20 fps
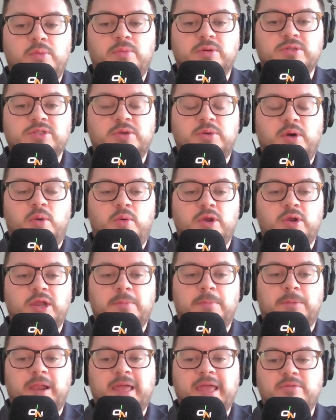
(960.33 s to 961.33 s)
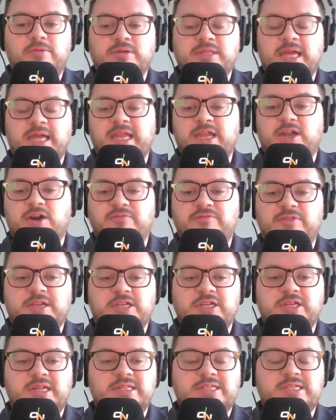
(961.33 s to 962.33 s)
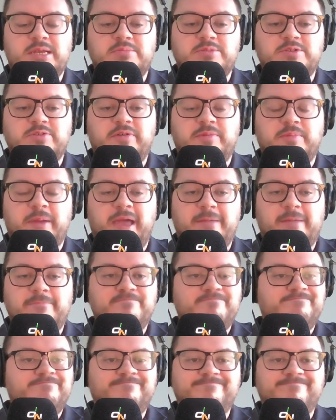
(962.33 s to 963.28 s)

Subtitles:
going. But do I want to play it with any conviction in terms of a bet?